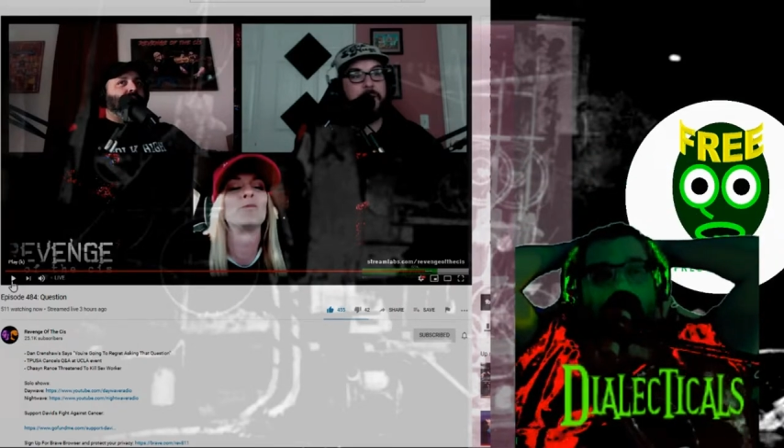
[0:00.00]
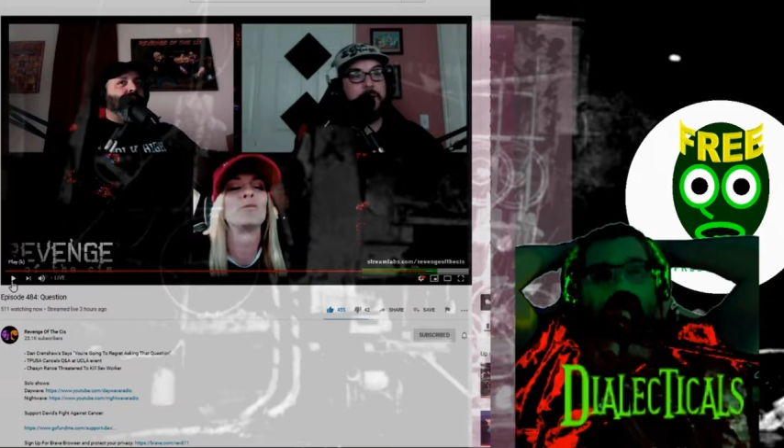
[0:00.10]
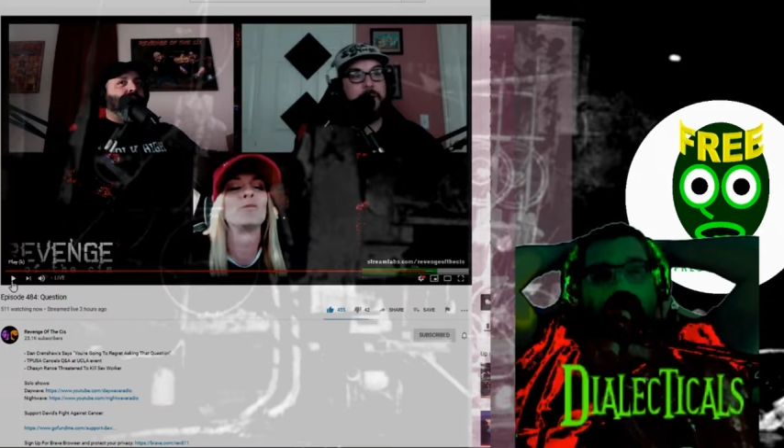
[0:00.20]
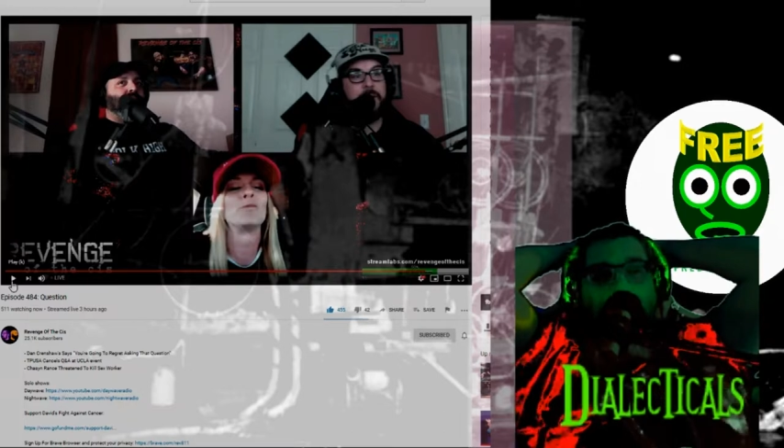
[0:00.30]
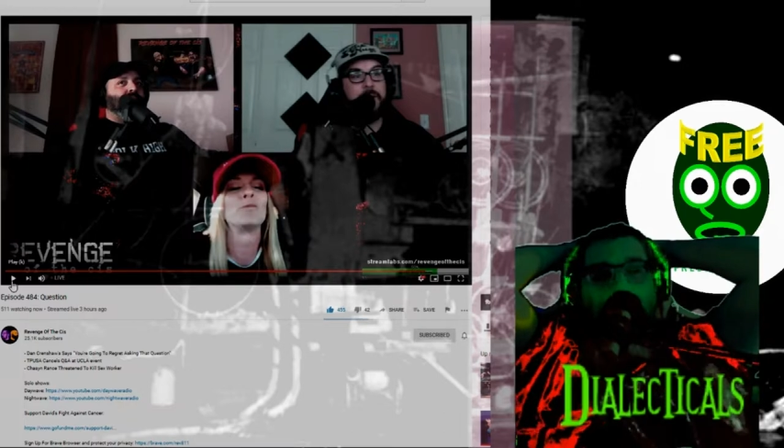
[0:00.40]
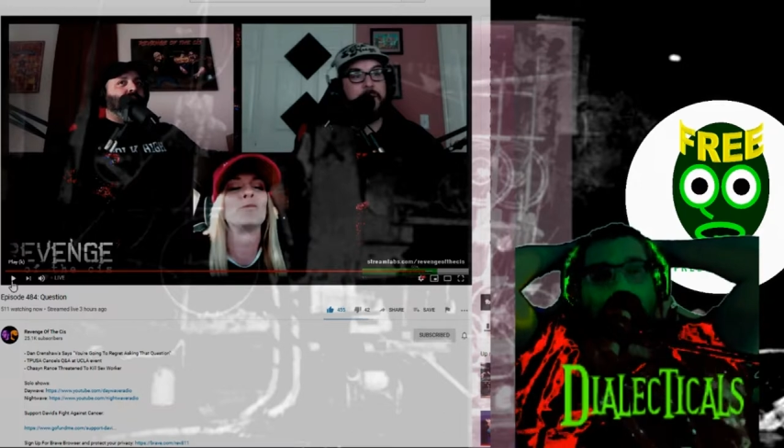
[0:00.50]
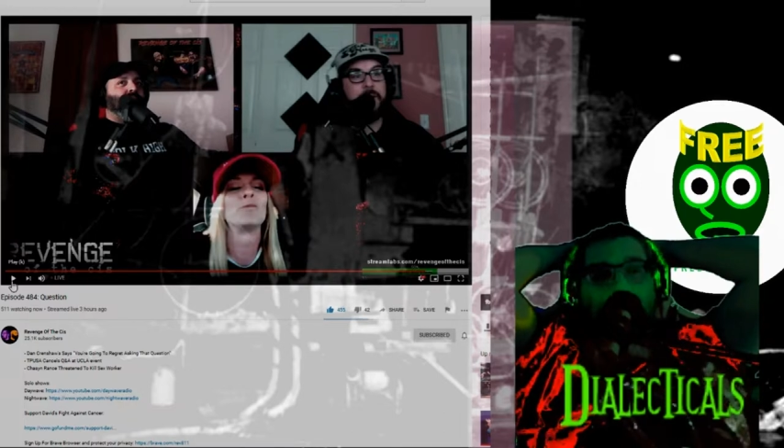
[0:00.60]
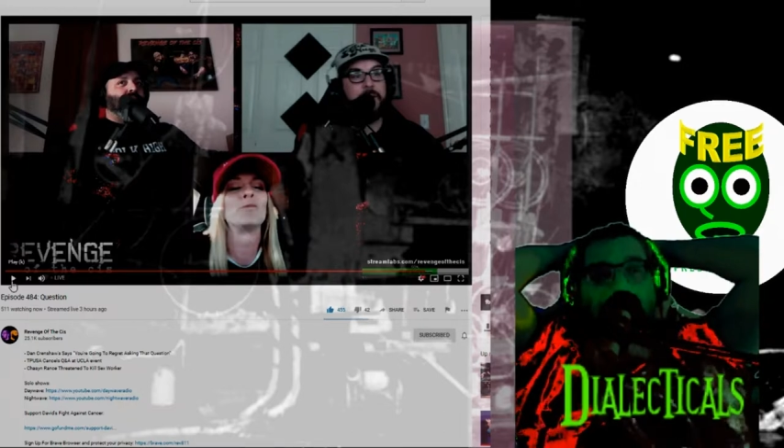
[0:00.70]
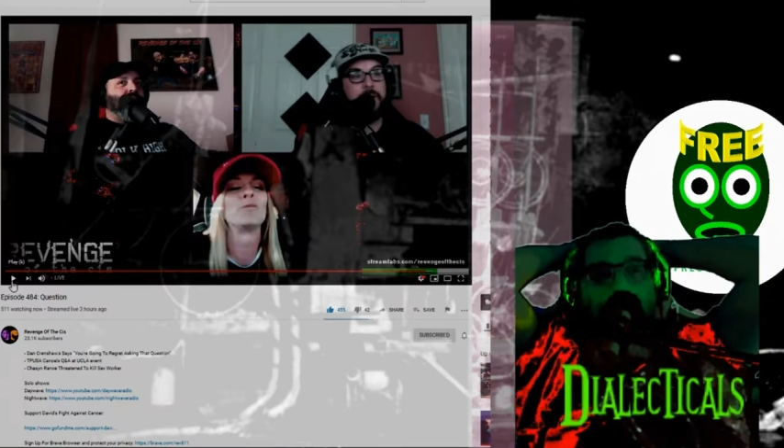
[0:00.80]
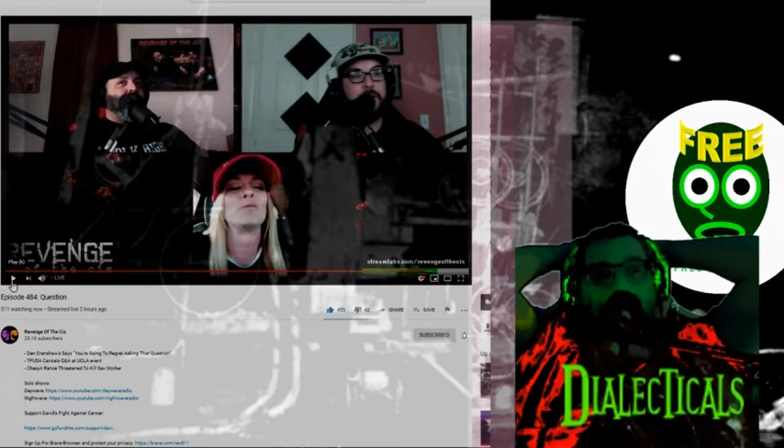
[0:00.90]
what's his
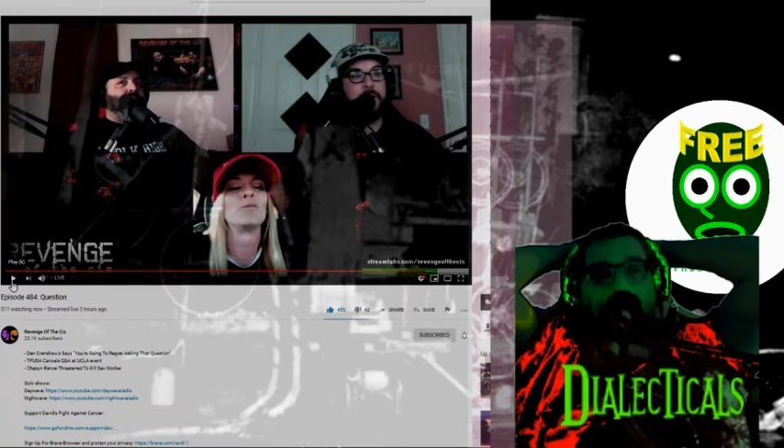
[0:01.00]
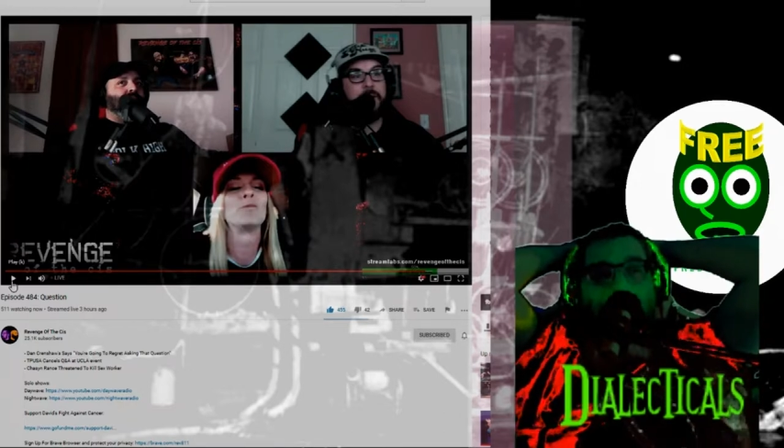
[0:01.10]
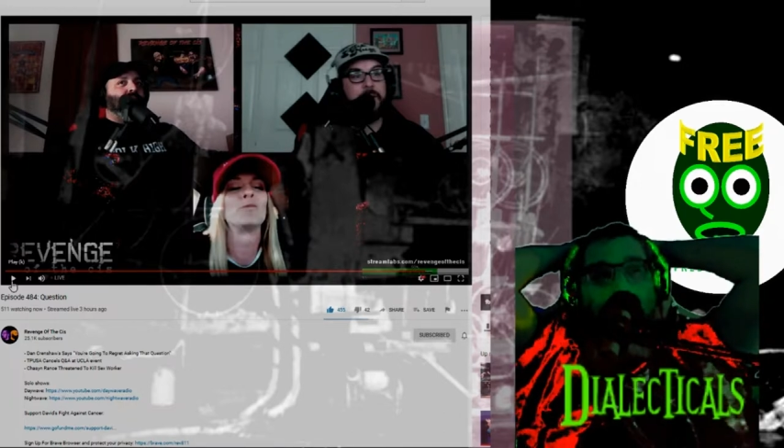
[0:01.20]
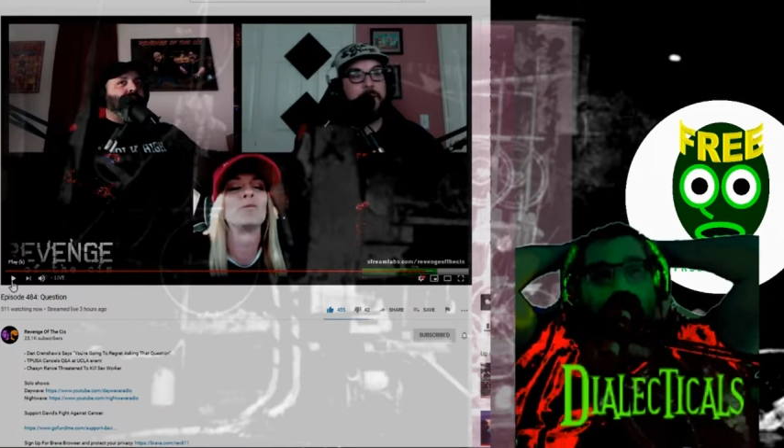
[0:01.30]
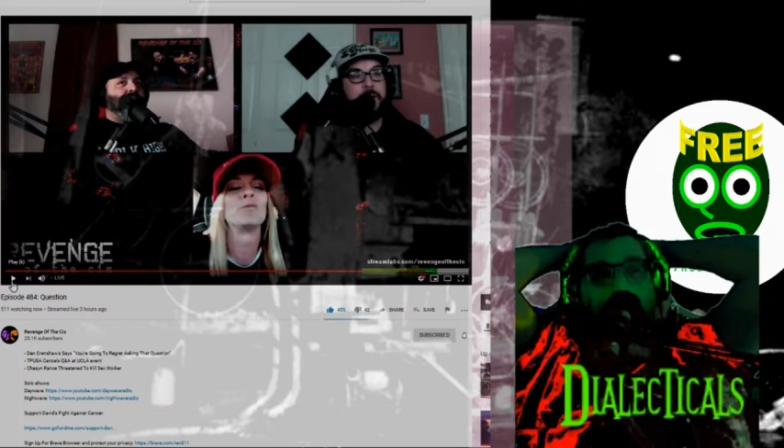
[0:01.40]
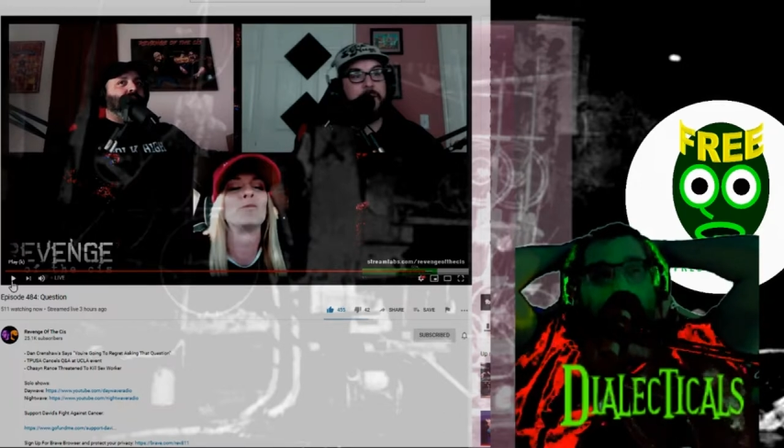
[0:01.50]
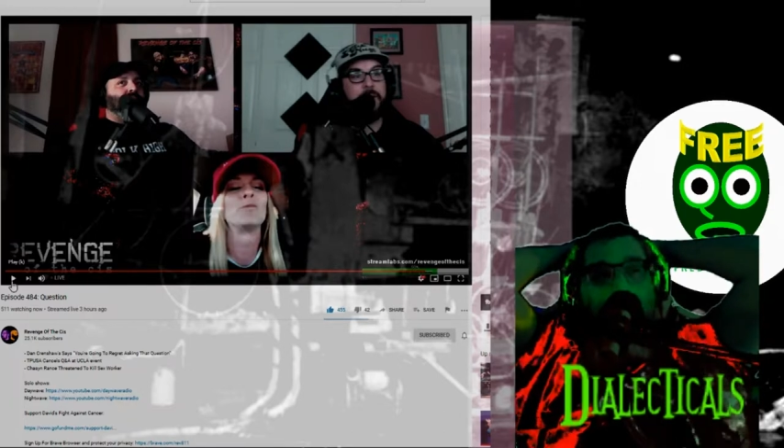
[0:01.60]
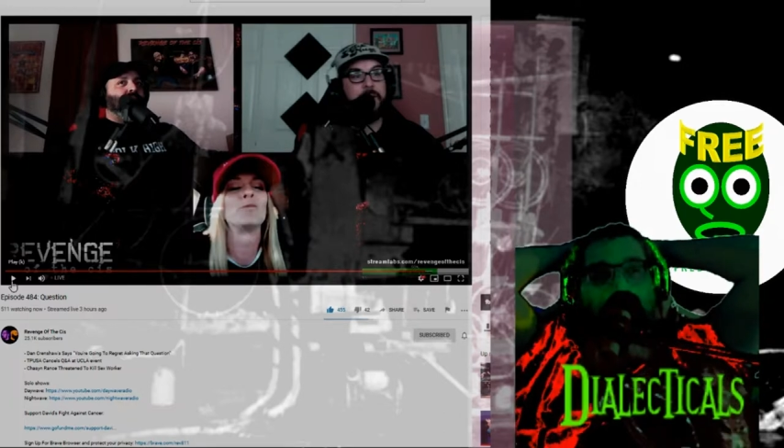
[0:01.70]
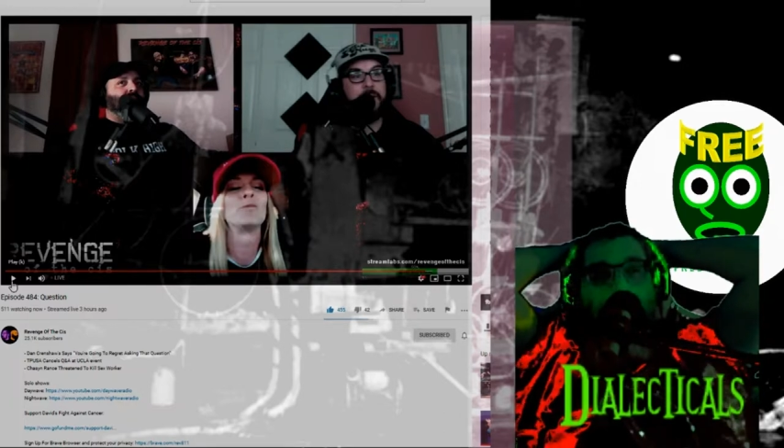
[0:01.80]
face? Ben